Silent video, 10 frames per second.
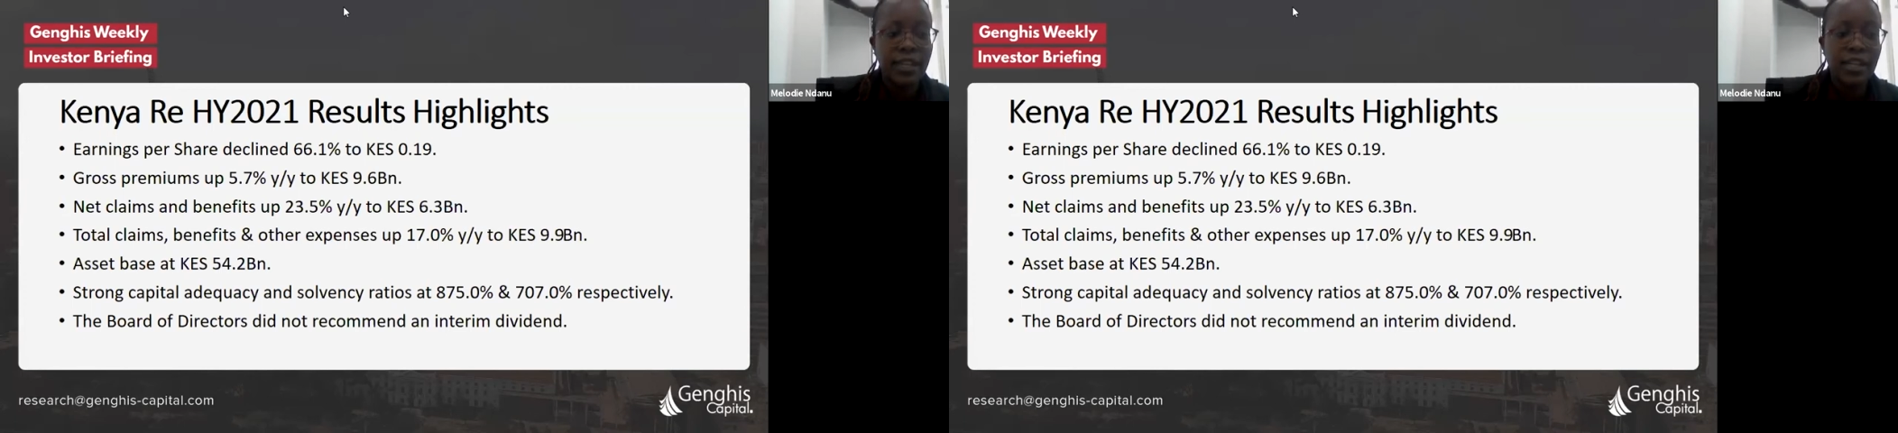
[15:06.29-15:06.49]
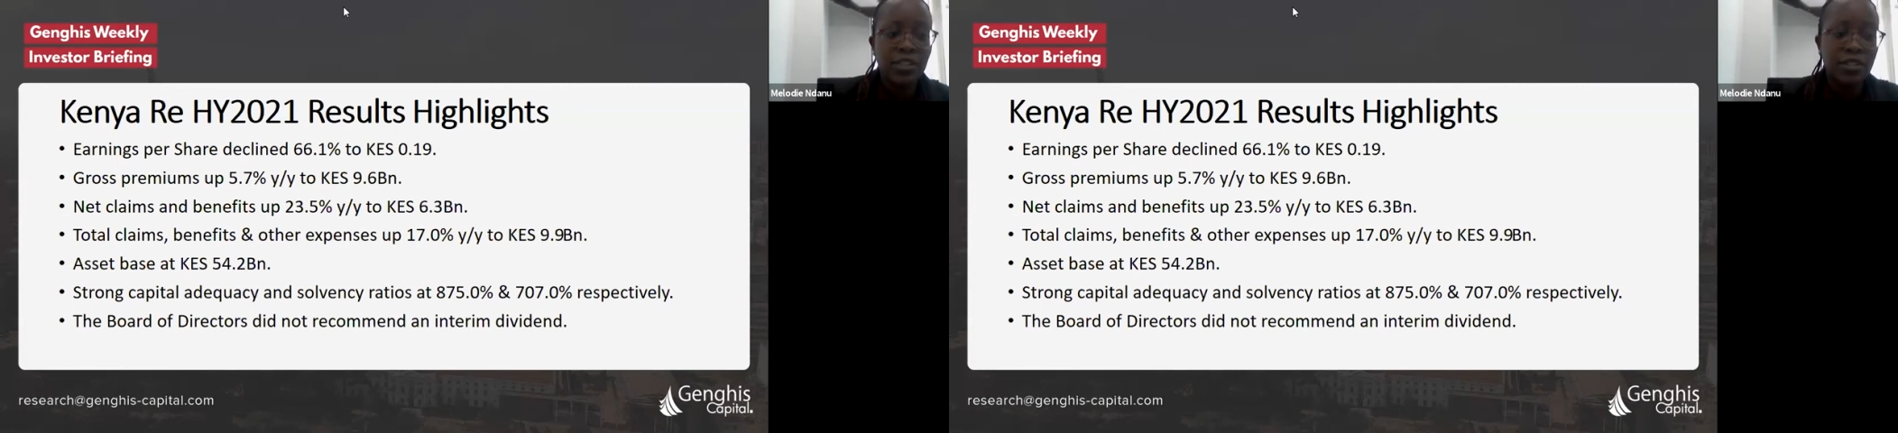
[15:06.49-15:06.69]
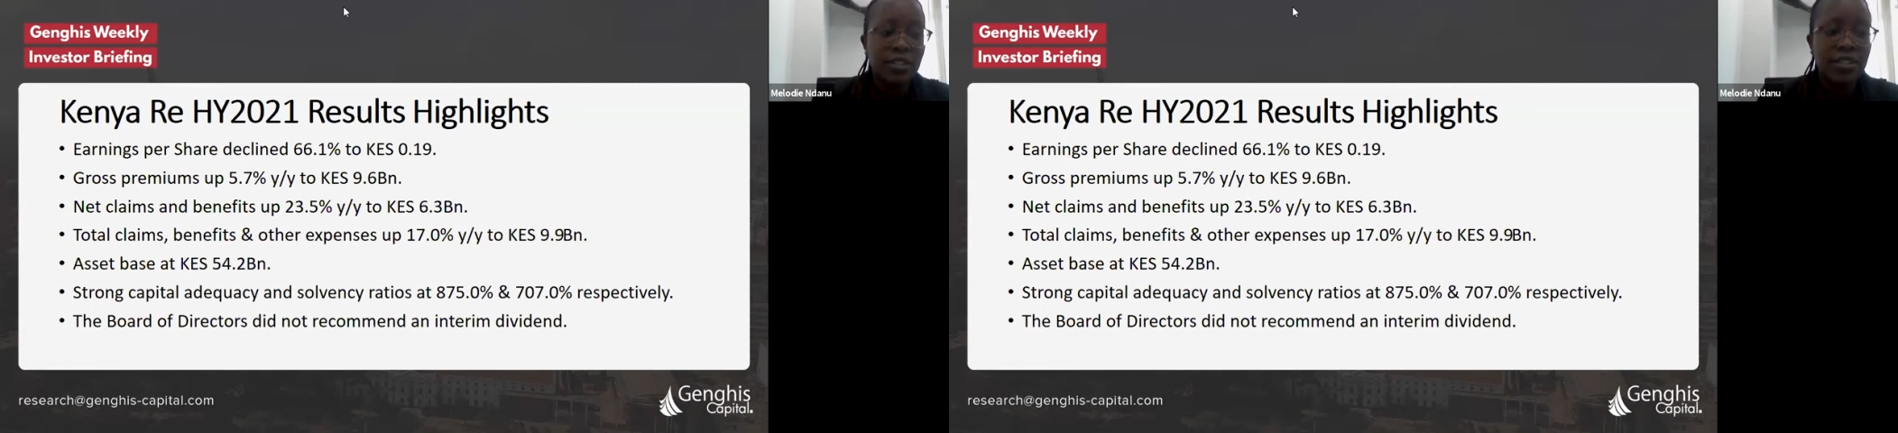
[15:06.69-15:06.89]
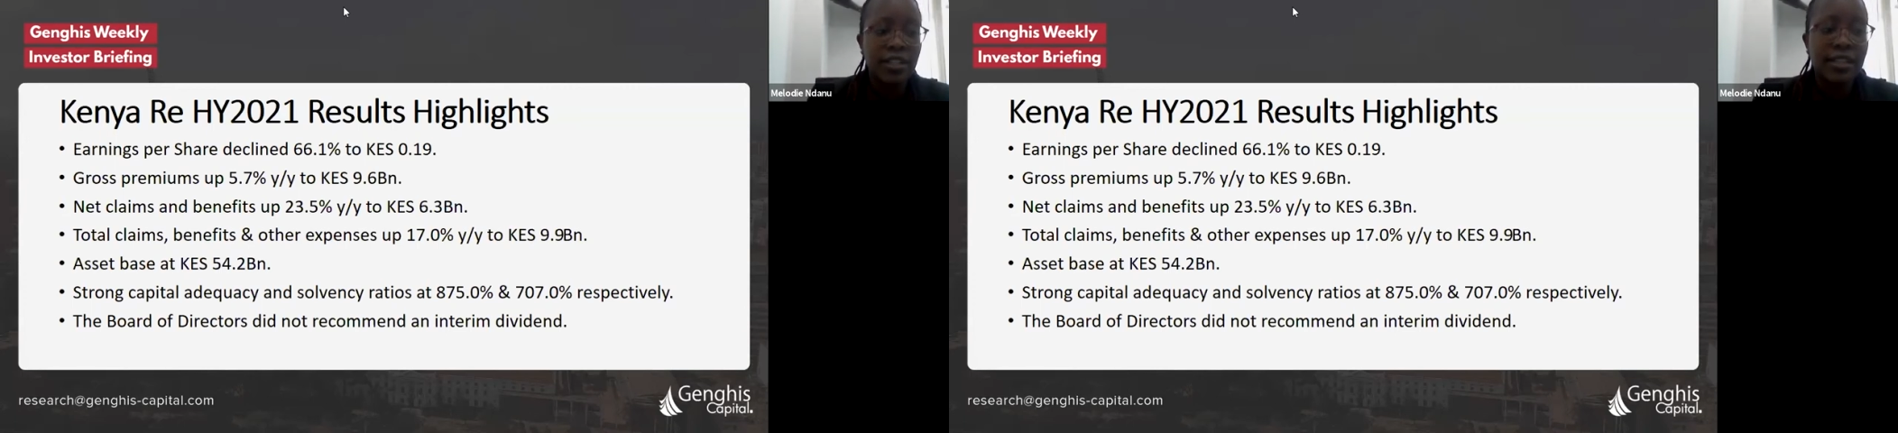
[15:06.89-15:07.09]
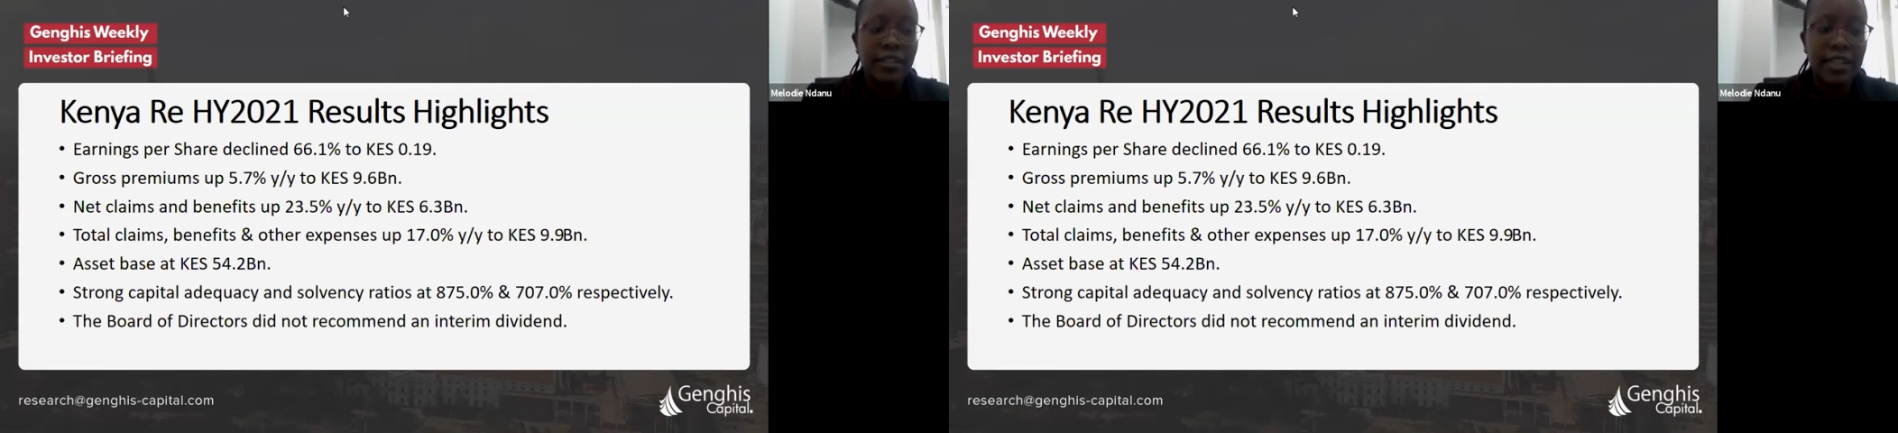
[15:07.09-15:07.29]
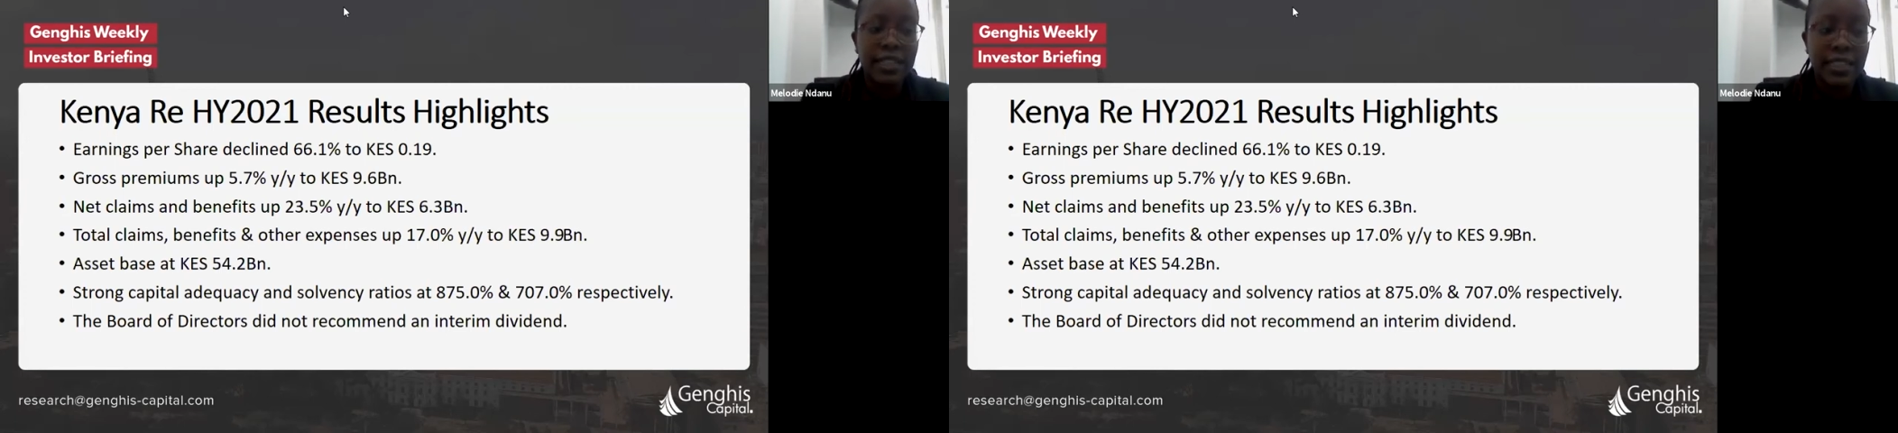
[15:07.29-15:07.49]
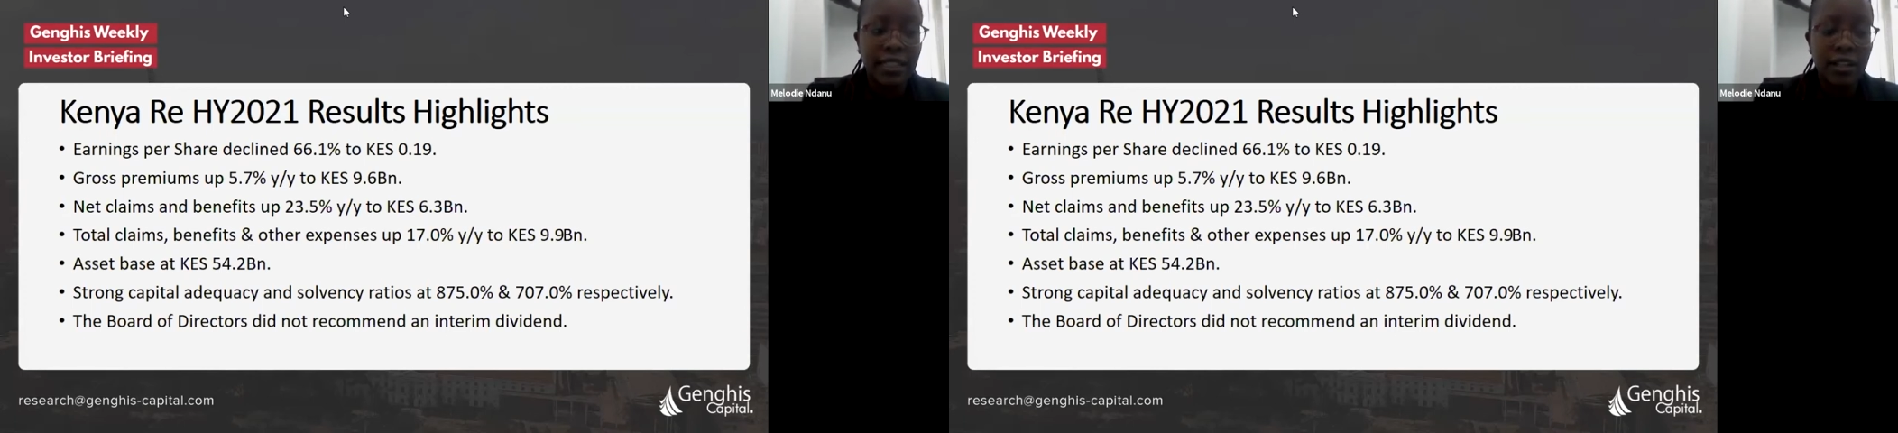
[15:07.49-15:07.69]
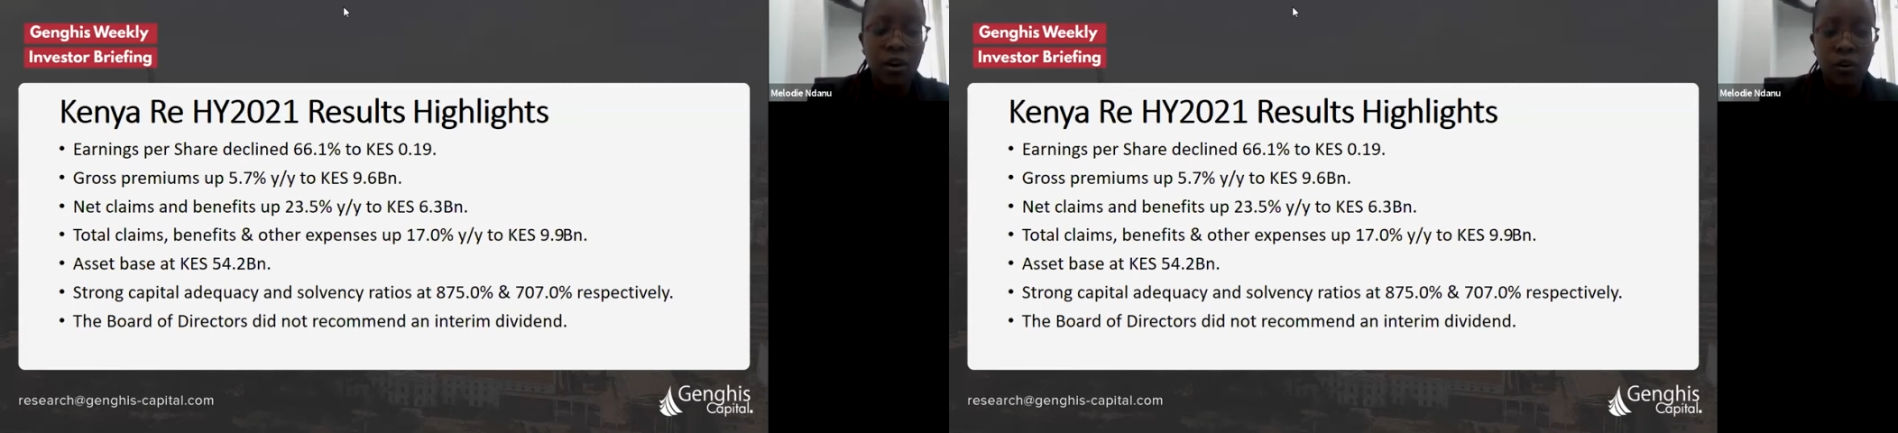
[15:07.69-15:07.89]
financial strength
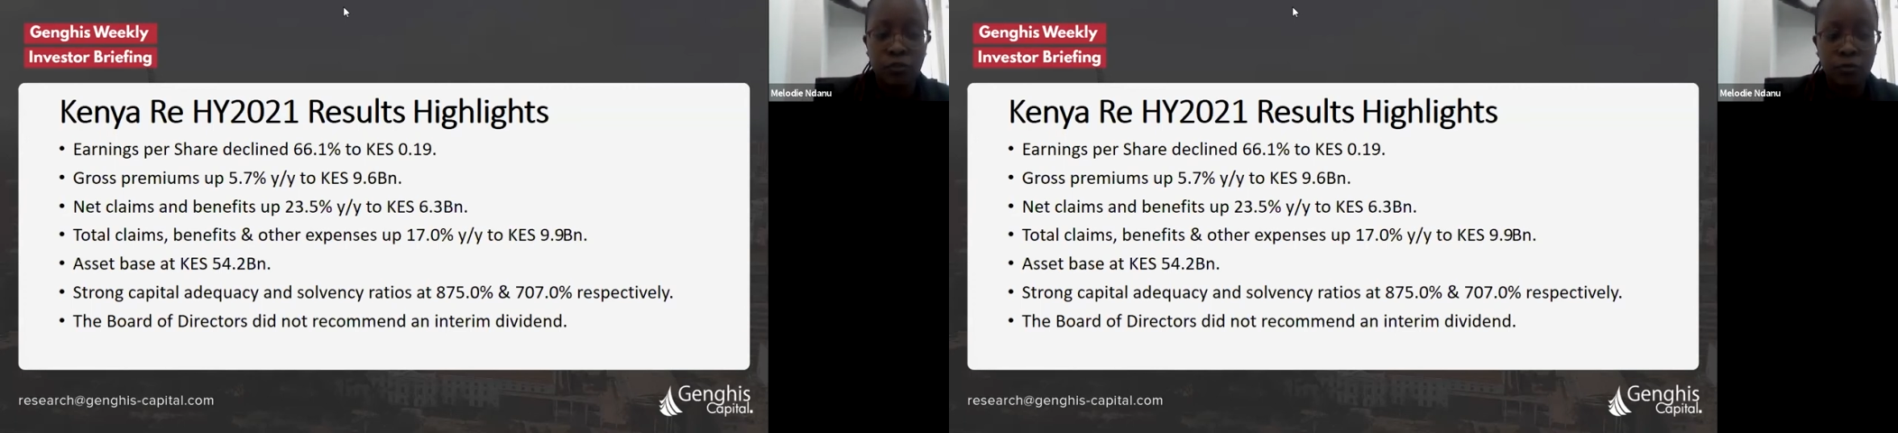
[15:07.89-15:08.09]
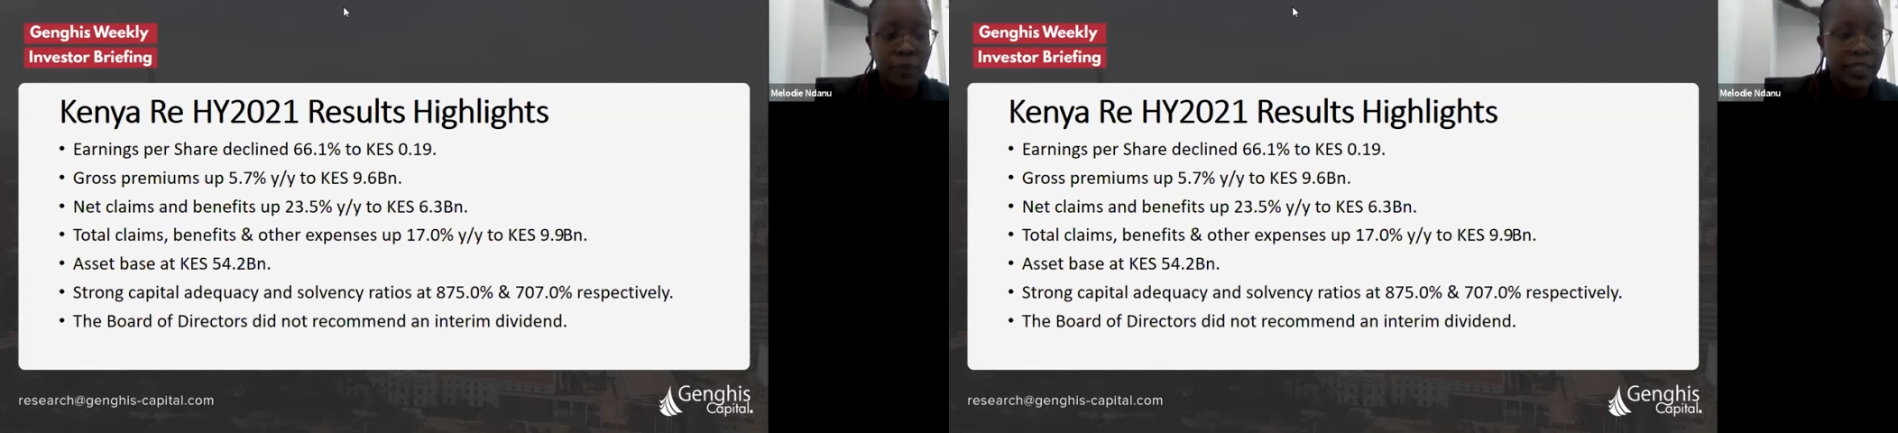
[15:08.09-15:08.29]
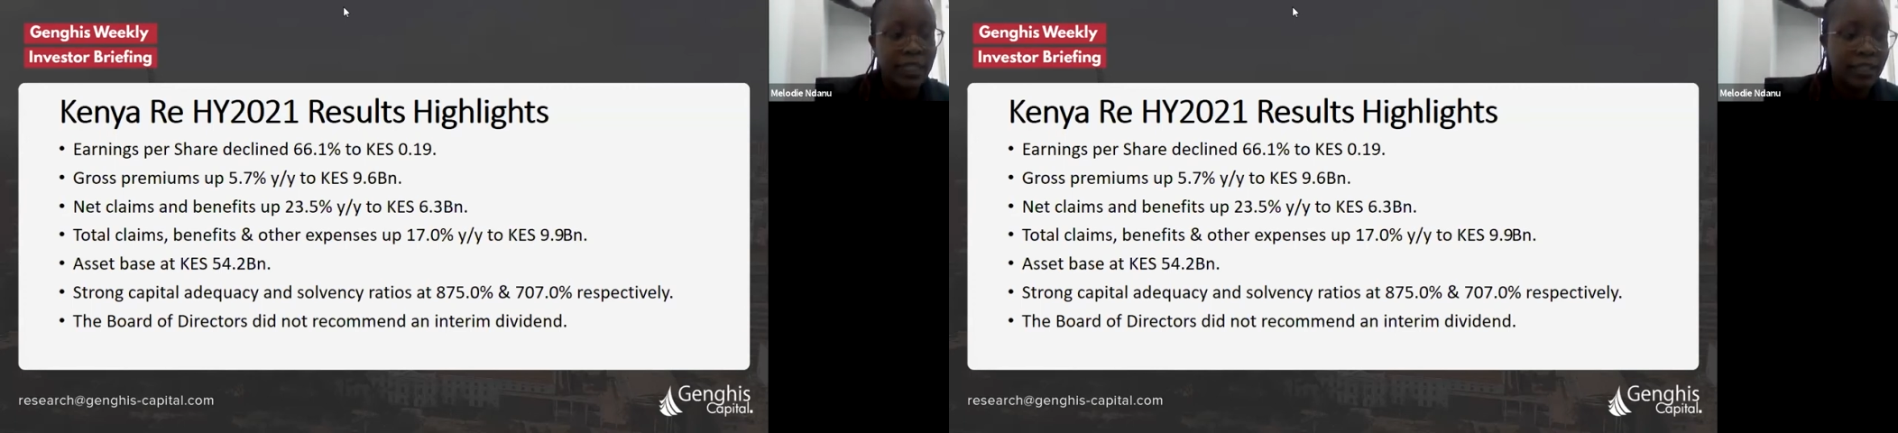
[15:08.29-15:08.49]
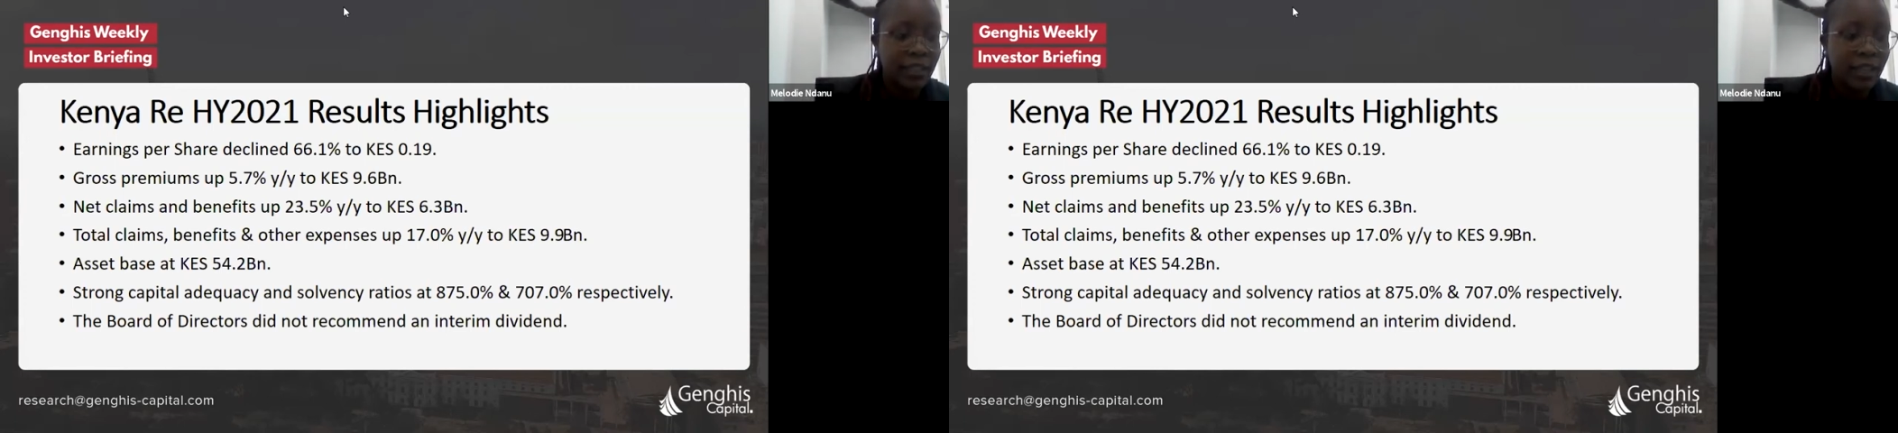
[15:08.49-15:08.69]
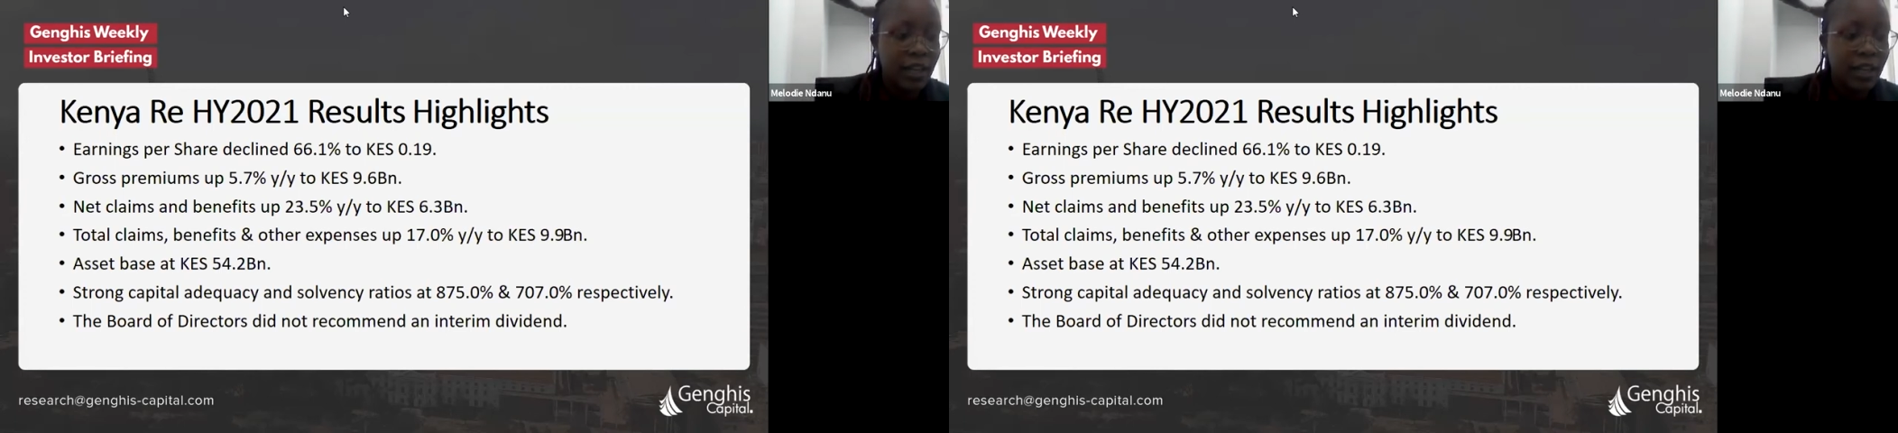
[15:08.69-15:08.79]
rating of B,